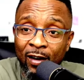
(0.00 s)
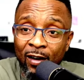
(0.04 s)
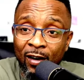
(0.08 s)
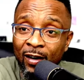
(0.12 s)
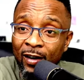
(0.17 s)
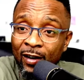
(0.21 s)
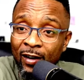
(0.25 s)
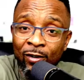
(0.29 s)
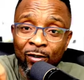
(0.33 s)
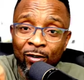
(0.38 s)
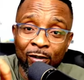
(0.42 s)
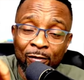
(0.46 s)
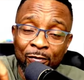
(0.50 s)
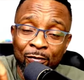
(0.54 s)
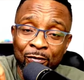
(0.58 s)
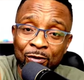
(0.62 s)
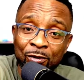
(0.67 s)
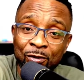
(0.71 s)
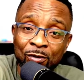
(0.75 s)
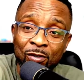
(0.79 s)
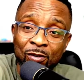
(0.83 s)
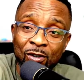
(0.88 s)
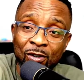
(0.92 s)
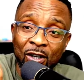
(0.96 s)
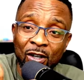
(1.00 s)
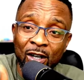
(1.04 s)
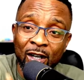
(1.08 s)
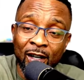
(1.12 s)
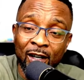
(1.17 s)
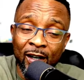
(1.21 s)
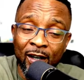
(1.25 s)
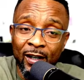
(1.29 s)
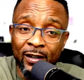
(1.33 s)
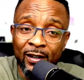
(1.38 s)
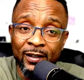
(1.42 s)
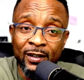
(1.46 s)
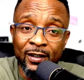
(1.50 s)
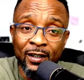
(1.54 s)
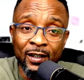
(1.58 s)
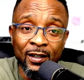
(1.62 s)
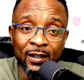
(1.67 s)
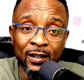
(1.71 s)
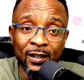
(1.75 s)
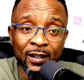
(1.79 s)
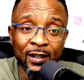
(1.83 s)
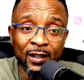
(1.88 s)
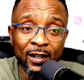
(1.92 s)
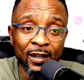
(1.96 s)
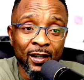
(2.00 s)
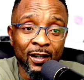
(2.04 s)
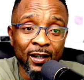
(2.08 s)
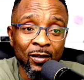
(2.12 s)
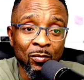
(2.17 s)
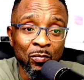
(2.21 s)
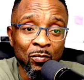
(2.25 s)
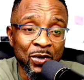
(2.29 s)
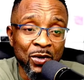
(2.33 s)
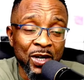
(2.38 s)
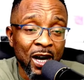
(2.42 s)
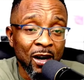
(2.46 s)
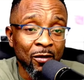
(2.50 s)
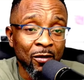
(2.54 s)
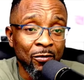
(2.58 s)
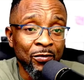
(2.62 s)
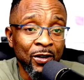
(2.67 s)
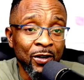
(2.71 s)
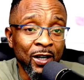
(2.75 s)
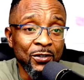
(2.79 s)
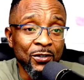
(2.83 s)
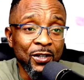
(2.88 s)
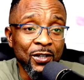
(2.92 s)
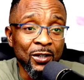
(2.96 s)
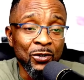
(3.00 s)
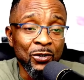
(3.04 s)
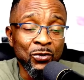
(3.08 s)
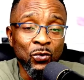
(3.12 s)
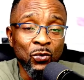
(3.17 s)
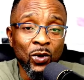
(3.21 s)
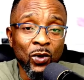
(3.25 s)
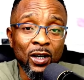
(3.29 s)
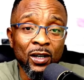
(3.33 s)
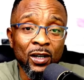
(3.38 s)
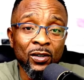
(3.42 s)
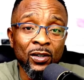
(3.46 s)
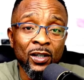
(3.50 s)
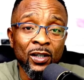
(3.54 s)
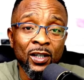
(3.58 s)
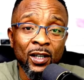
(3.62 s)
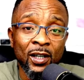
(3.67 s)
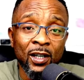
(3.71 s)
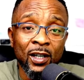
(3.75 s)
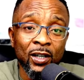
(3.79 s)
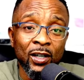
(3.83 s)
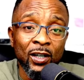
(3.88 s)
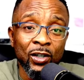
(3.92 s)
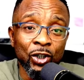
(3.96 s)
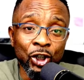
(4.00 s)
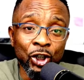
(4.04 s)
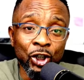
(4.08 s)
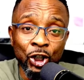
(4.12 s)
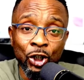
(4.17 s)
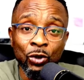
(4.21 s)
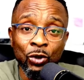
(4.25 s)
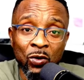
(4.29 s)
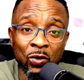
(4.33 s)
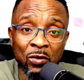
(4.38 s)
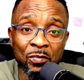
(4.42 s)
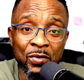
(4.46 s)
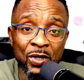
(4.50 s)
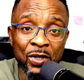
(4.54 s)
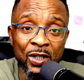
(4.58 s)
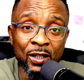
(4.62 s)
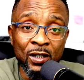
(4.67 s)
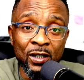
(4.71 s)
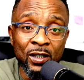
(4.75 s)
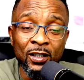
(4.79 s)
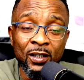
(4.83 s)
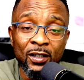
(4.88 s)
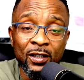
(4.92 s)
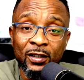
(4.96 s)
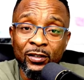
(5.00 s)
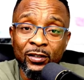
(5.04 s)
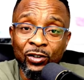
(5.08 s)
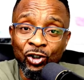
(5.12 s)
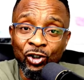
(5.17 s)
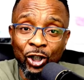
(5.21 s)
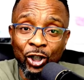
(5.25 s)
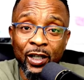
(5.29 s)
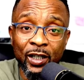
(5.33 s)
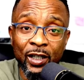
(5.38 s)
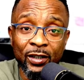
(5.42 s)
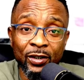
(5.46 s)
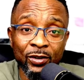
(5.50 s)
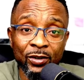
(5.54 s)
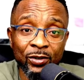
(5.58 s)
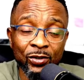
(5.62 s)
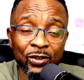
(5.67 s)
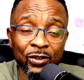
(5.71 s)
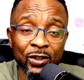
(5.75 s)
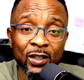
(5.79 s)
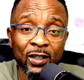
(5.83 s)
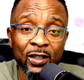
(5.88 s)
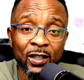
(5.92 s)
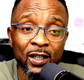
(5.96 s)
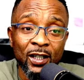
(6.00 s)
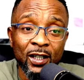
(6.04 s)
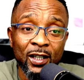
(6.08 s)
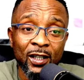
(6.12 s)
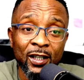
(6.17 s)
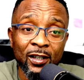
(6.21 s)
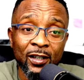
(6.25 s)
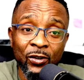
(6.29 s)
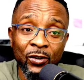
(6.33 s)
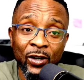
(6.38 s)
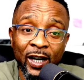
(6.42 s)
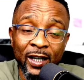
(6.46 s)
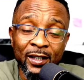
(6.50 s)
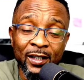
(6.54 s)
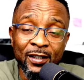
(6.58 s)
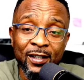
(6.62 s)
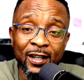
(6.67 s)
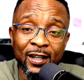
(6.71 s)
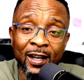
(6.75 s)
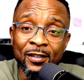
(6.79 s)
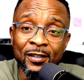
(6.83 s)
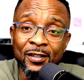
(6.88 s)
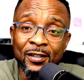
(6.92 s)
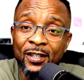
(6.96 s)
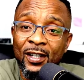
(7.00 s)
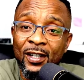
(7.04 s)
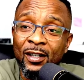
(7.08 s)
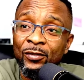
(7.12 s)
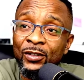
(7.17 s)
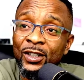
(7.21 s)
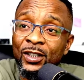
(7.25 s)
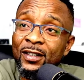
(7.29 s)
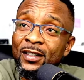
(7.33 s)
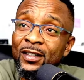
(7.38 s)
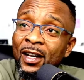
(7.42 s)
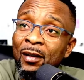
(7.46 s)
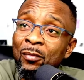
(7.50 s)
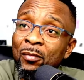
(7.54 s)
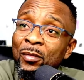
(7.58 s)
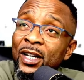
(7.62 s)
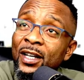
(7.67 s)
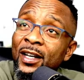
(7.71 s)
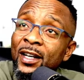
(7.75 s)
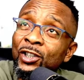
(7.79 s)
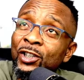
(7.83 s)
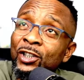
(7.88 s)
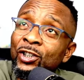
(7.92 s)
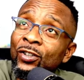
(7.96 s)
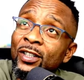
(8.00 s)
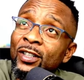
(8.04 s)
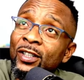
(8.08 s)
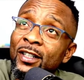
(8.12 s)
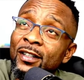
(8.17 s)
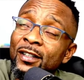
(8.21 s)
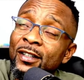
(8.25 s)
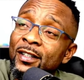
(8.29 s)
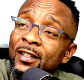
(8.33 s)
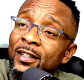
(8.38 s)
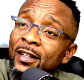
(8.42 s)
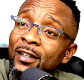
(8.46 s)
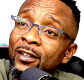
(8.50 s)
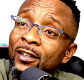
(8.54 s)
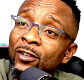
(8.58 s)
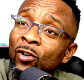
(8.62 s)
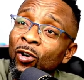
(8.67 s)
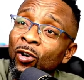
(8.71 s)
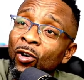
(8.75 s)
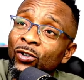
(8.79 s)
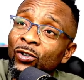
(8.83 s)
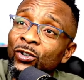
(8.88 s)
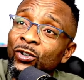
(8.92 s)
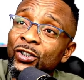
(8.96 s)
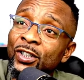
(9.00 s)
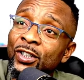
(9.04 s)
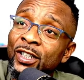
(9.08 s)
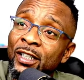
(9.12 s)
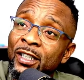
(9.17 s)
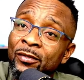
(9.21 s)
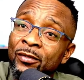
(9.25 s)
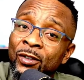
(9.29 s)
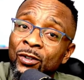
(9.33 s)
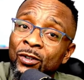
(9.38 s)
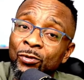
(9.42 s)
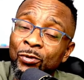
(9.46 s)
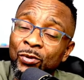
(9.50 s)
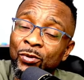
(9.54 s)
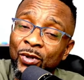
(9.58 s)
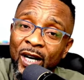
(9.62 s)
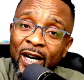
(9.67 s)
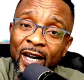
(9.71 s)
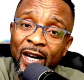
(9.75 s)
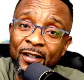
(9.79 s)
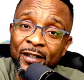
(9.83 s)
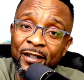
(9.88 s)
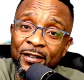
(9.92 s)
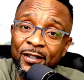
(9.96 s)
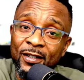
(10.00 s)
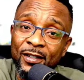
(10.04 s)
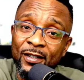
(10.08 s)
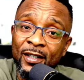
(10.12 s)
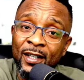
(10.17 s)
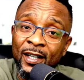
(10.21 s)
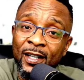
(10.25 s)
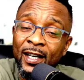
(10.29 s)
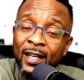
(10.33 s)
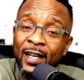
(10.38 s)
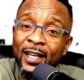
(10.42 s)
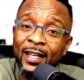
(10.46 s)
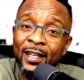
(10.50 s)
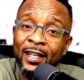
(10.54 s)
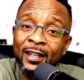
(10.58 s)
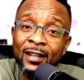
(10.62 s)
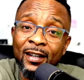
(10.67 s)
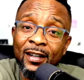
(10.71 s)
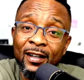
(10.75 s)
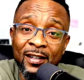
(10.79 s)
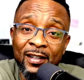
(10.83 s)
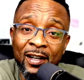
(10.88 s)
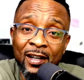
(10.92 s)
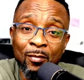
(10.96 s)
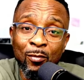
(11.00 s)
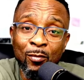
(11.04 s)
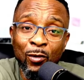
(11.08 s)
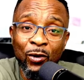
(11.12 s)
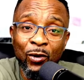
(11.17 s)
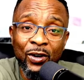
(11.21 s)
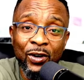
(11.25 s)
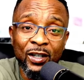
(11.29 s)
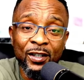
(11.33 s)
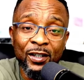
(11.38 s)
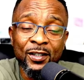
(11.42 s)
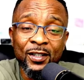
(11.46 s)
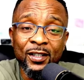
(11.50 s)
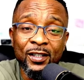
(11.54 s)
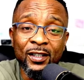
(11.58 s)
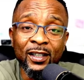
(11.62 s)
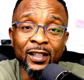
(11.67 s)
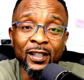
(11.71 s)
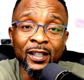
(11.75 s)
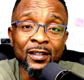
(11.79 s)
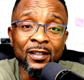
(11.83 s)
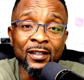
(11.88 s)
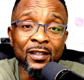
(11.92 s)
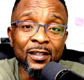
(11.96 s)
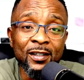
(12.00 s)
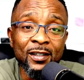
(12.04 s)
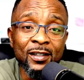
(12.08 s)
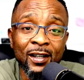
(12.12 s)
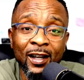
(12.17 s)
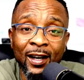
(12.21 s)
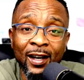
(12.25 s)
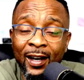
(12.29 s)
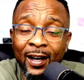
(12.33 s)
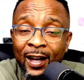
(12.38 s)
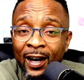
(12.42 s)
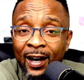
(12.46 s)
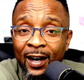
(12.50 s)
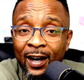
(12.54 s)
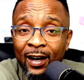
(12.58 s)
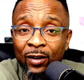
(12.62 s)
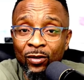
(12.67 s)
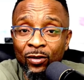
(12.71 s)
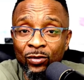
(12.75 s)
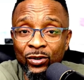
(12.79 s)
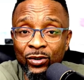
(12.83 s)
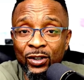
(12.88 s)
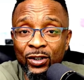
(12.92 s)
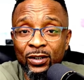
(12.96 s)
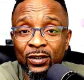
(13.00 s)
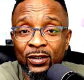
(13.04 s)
all of you, Biafrans as well, you will be jailed, right? And self-determination is a God-given right. In a democracy, it is allowed,